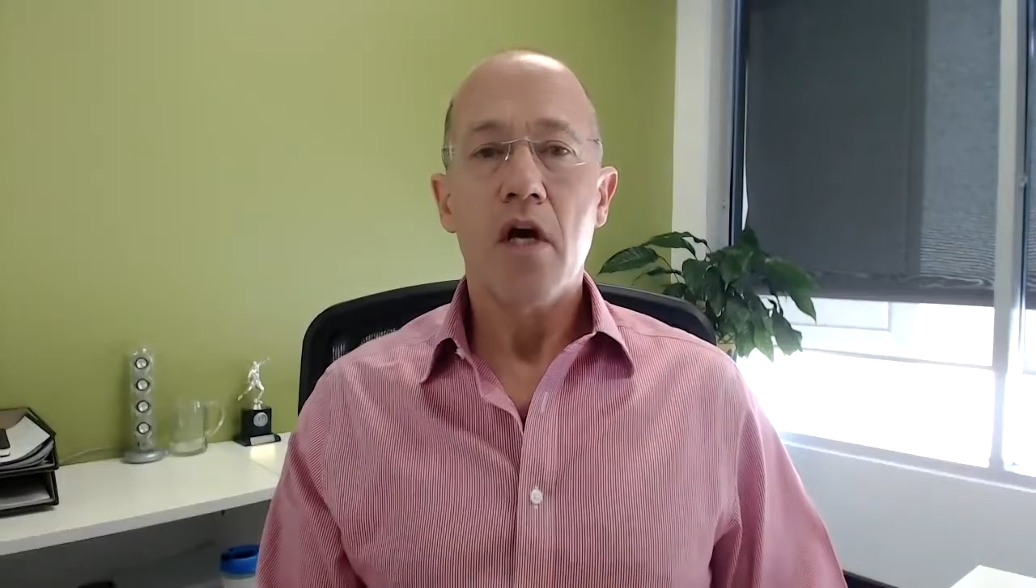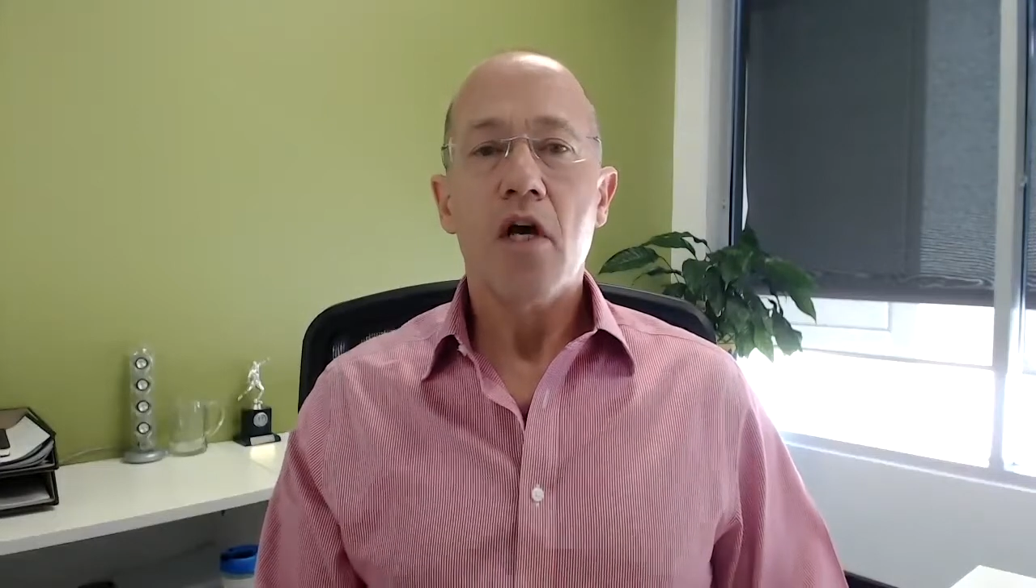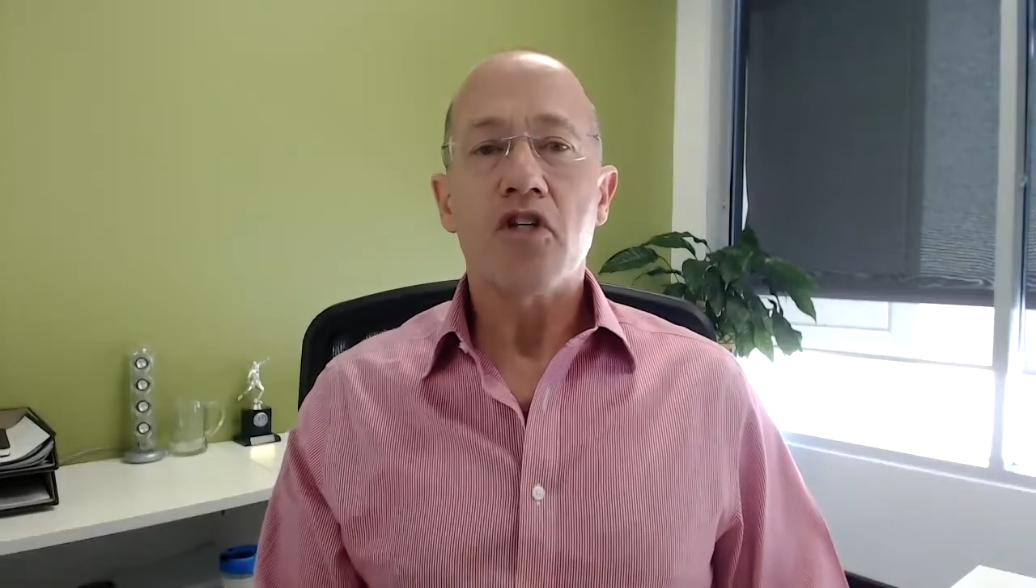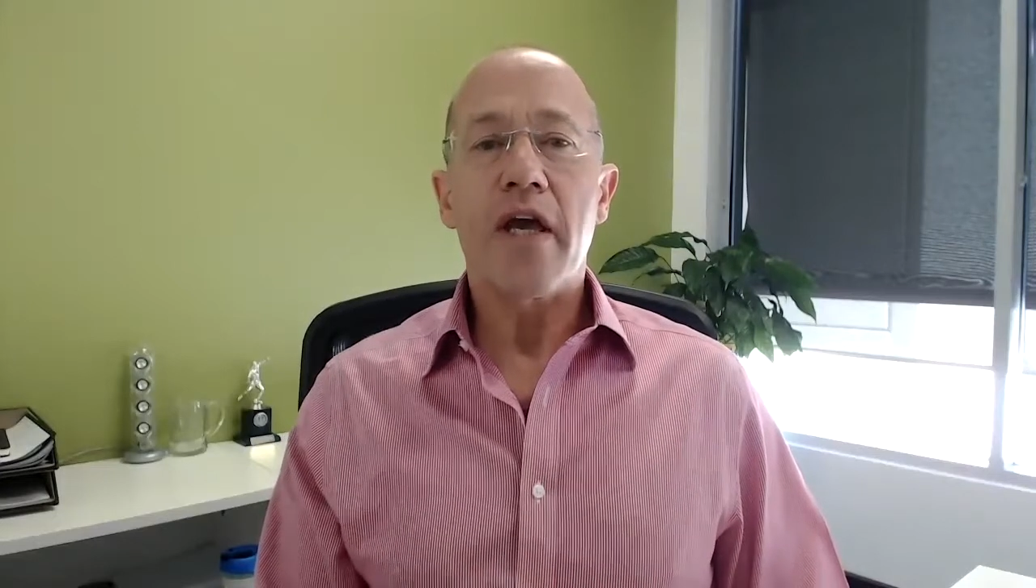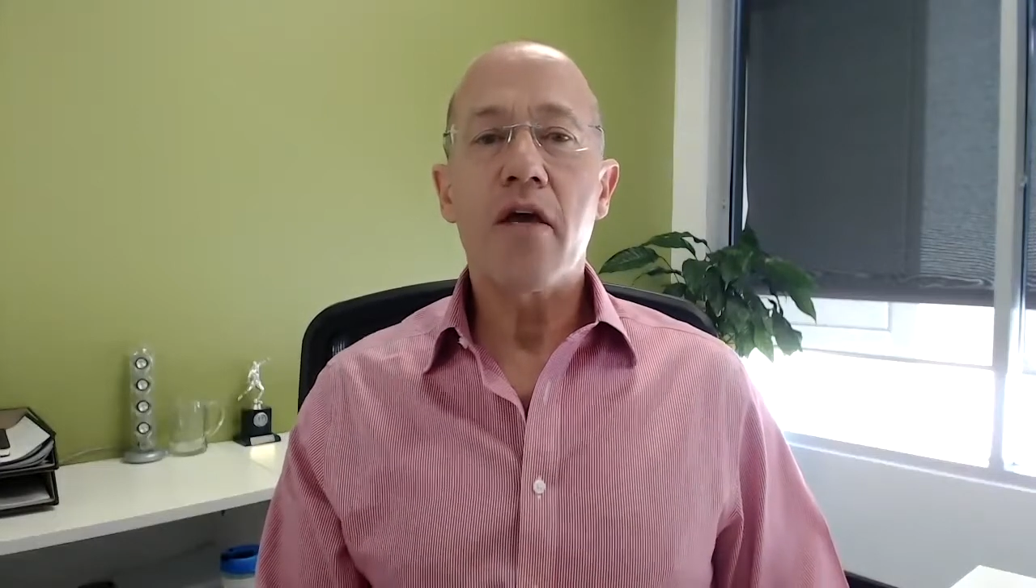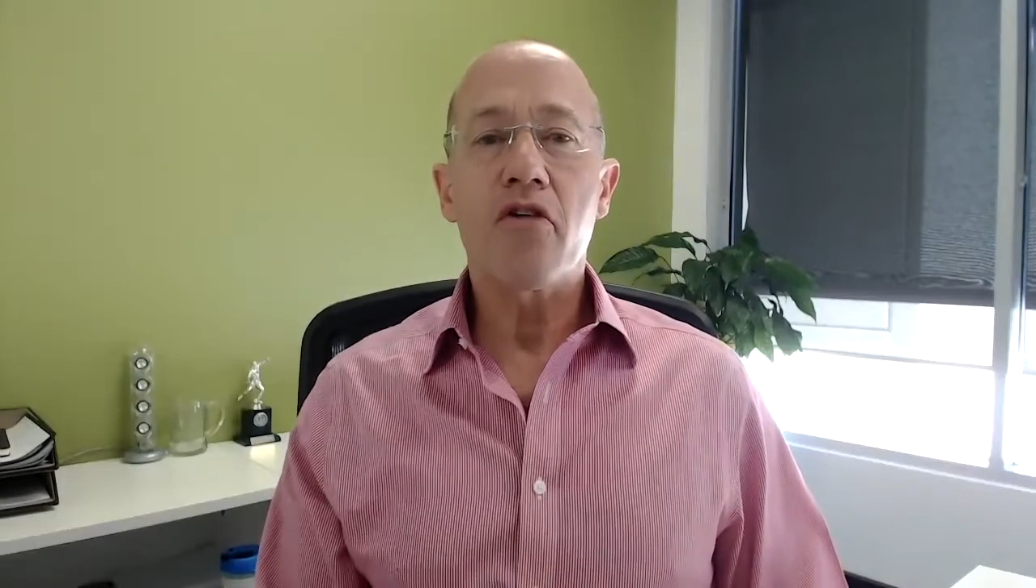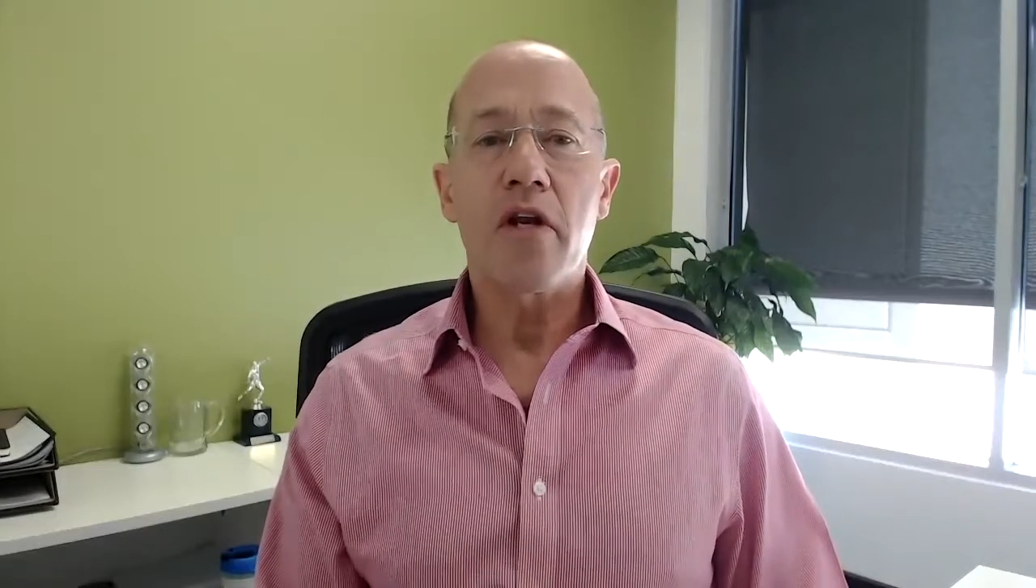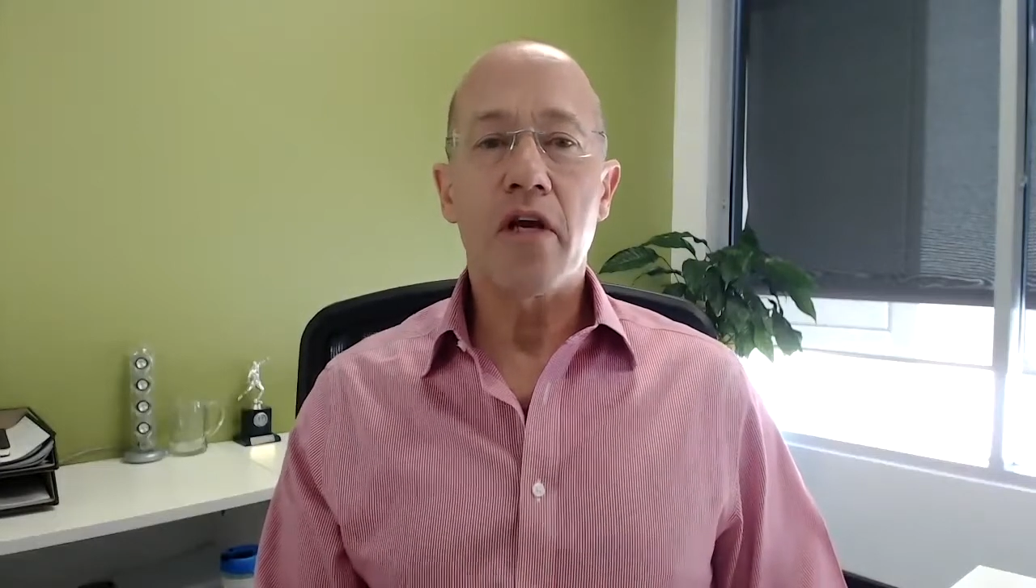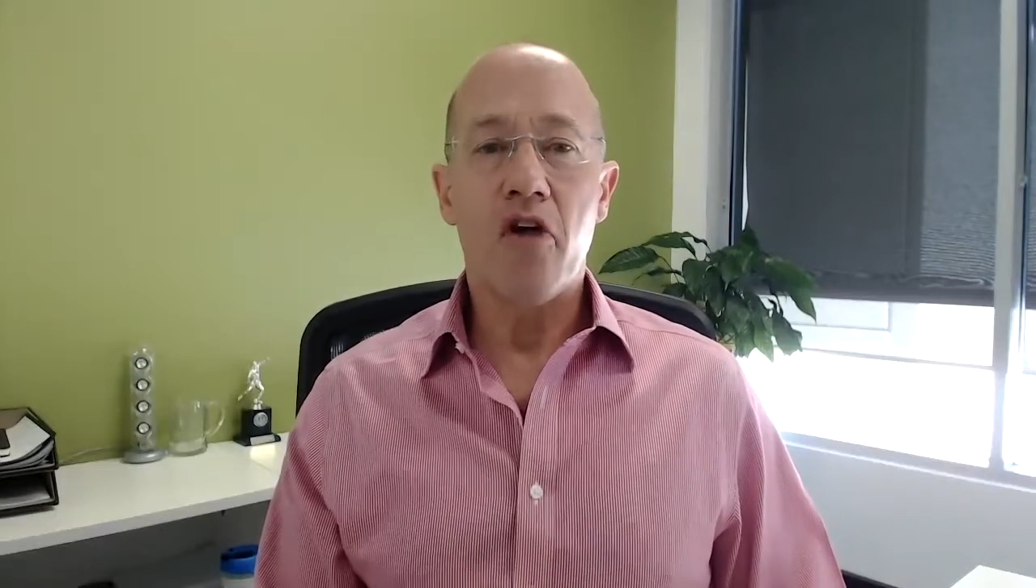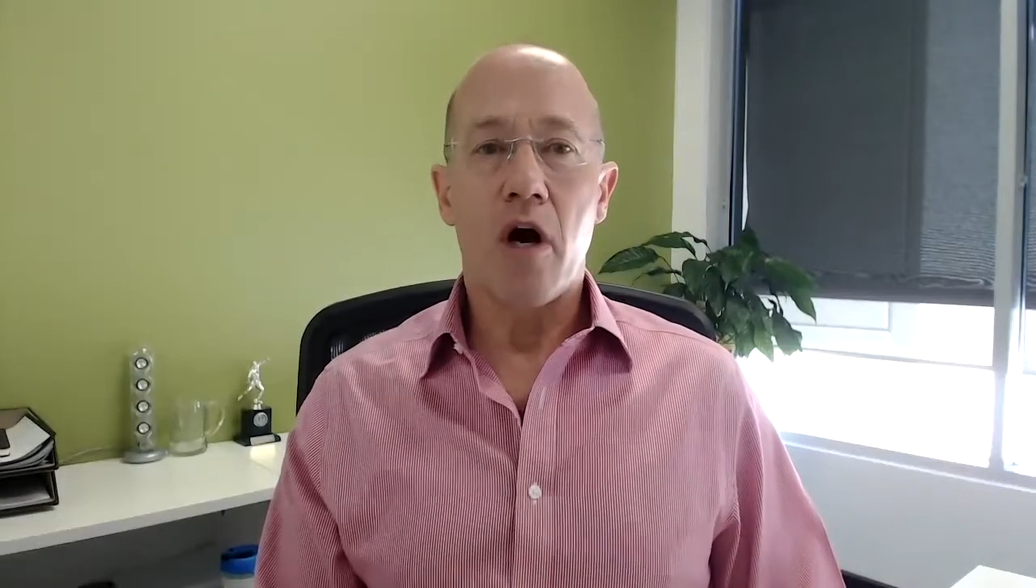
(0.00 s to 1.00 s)
So here's an
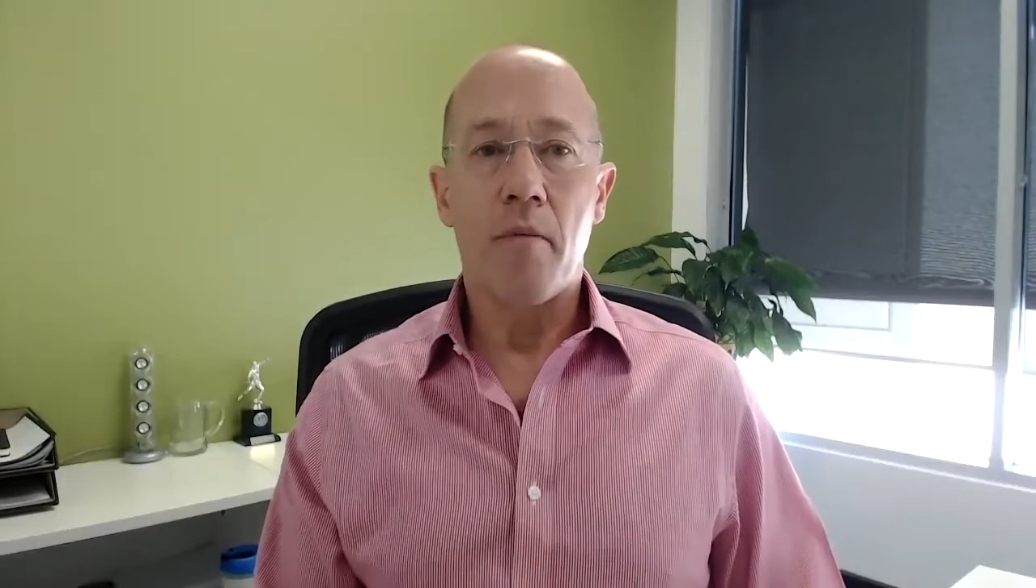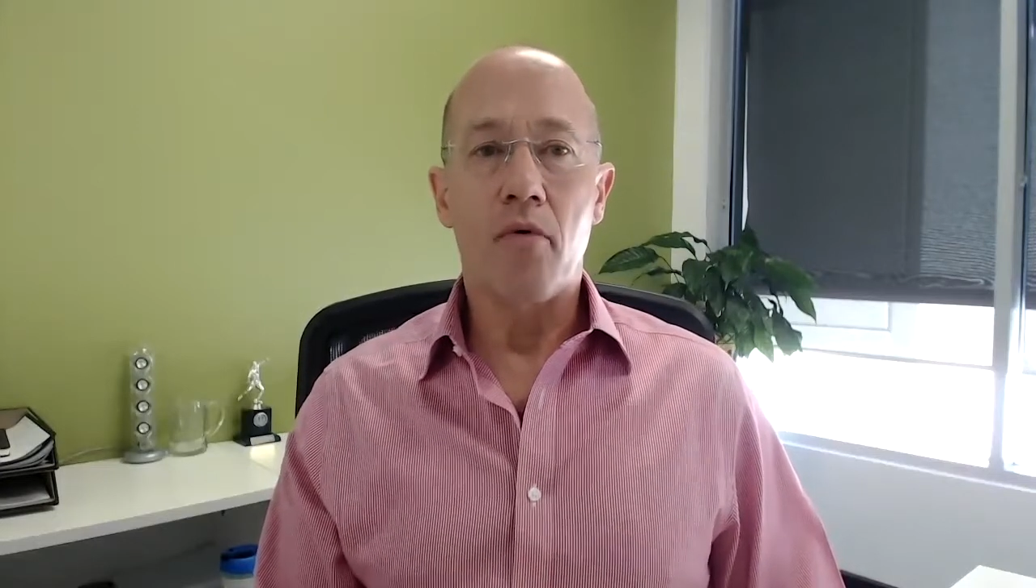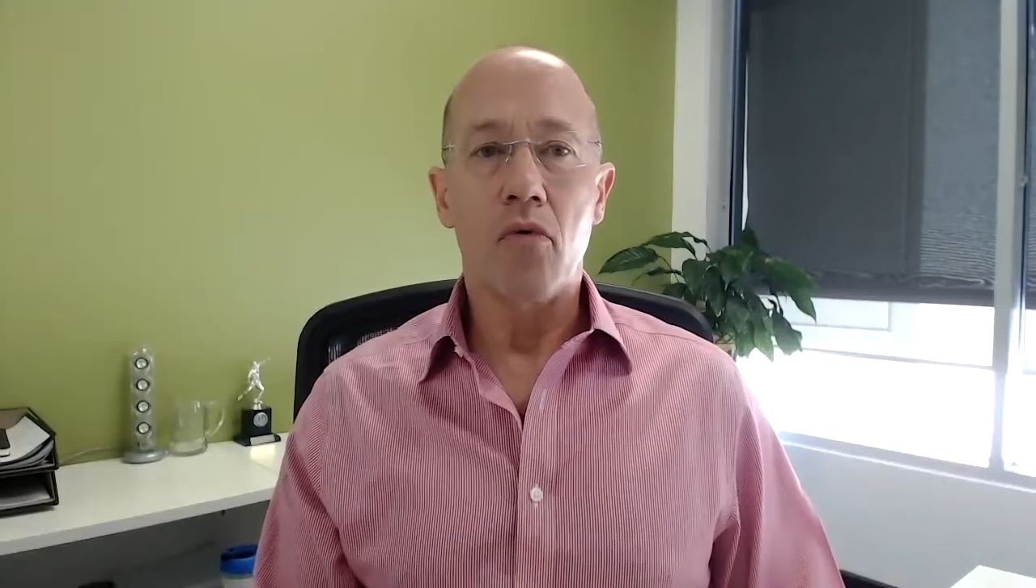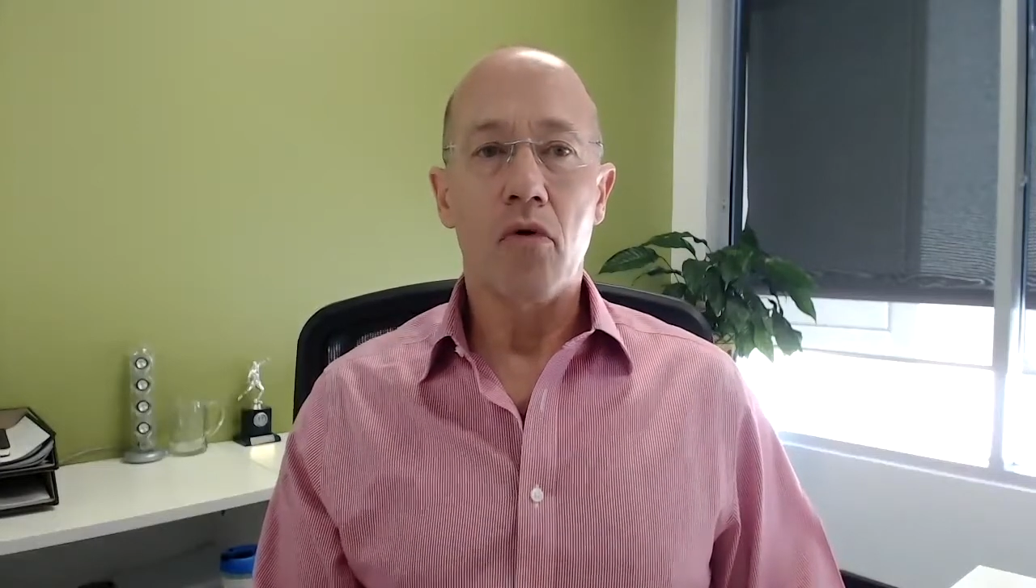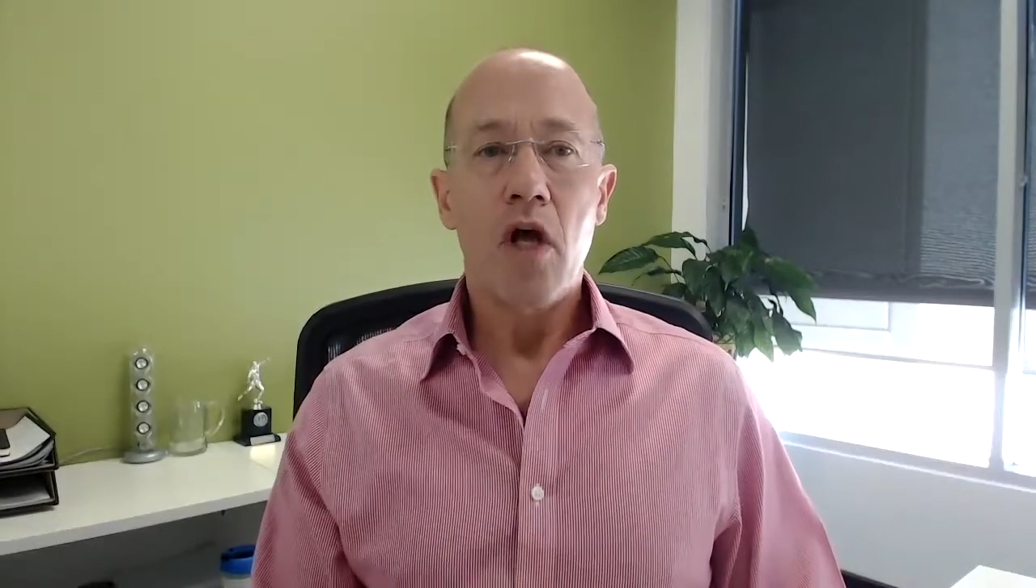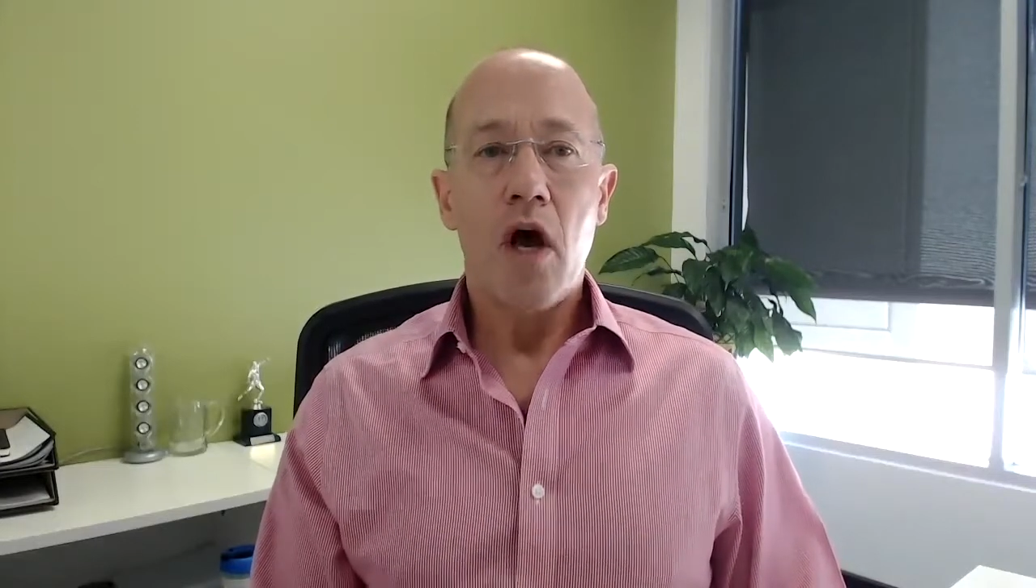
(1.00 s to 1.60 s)
example